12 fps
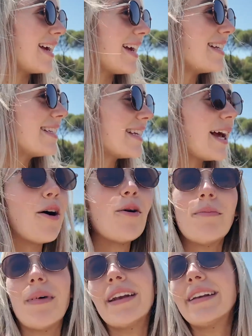until
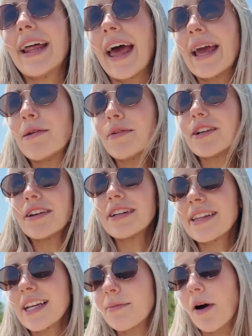Monday, but we don't need
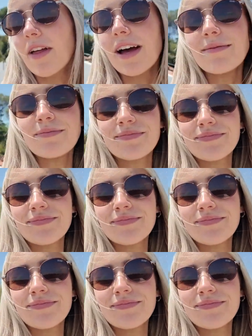to think about that.